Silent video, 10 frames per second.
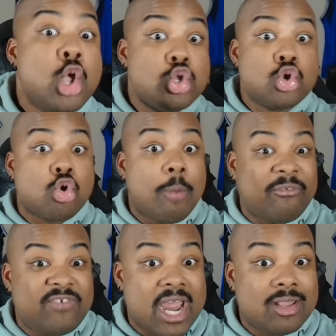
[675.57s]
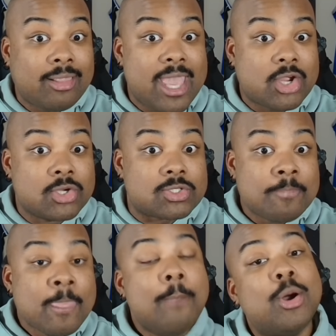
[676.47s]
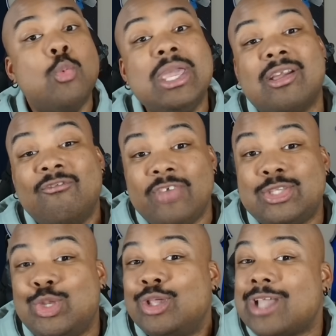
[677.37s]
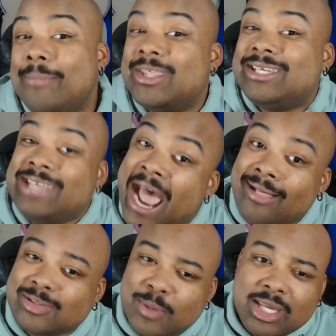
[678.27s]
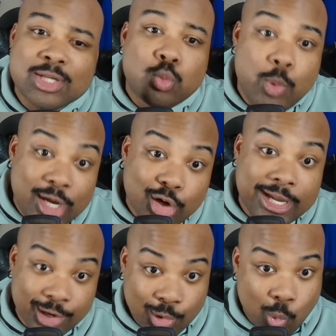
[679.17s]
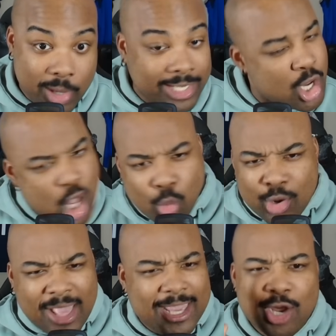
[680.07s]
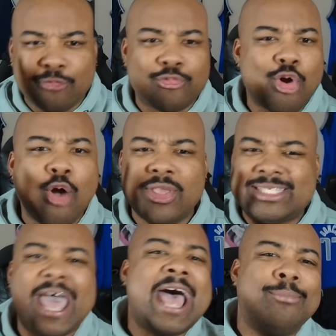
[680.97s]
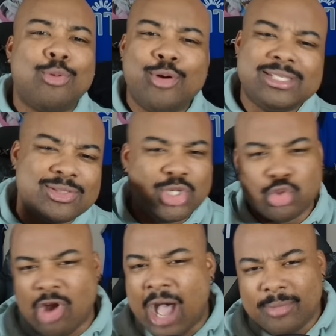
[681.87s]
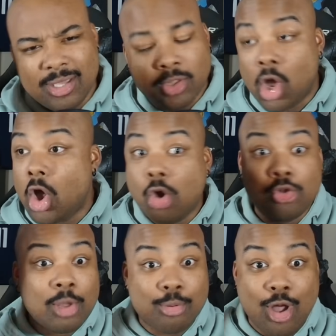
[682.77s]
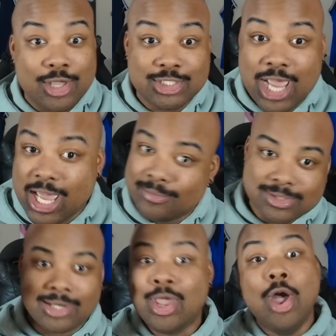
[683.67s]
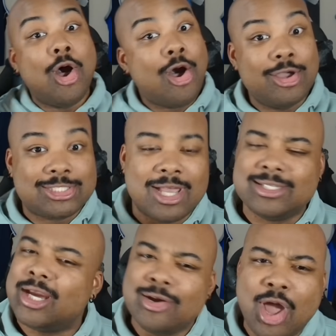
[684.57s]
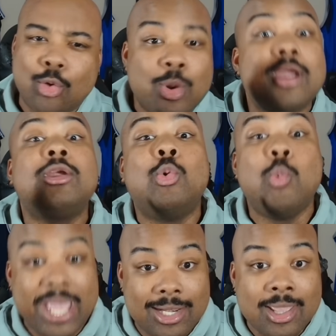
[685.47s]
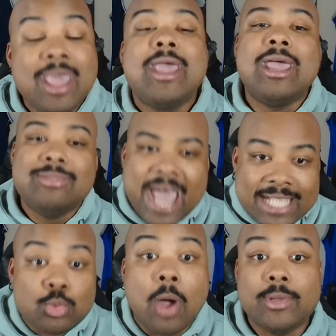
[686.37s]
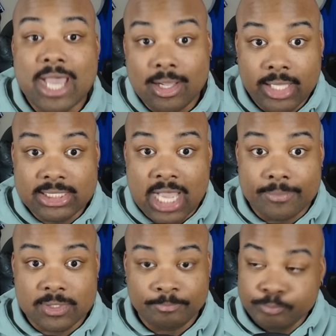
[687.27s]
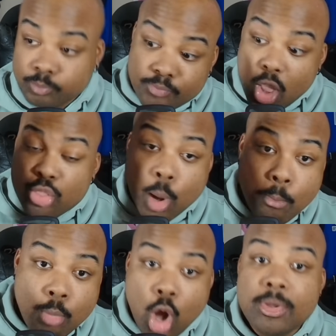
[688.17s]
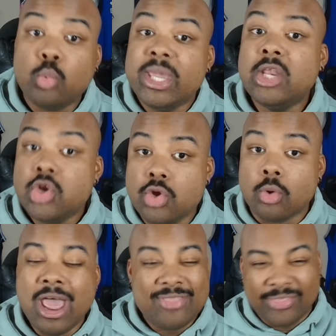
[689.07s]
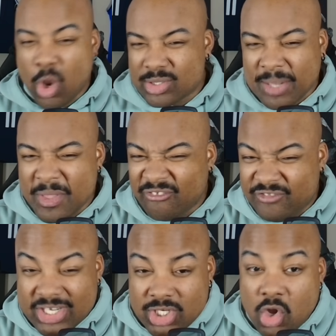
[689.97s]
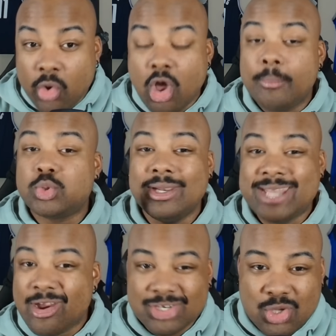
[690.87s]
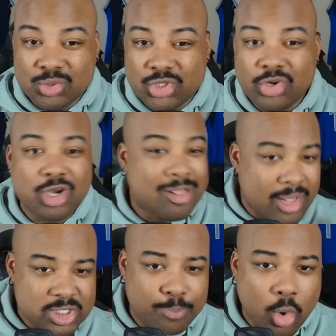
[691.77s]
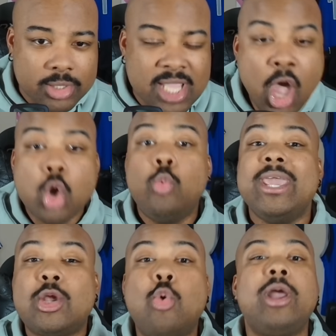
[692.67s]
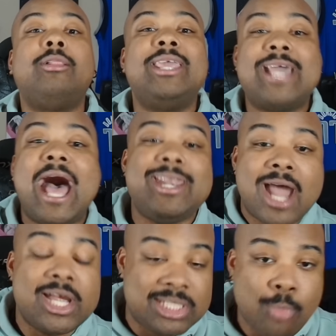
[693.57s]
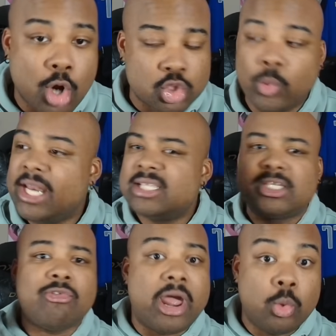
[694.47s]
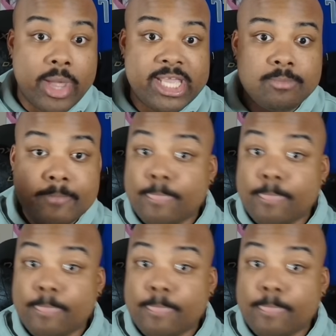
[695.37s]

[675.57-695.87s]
You grew up a fan of the Lakers, but we convinced you to come to Dallas because we're here to win. We're not here for all the tabloids and the drama and the oh LeBron James and oh his son's here. No, we're here to win, and that's why we got Klay Thompson. The moment we knew that there was something fishy going on between Derrick Jones Jr. and Clutch Sports, we quickly got Naji Marshall. We didn't sit around and wait.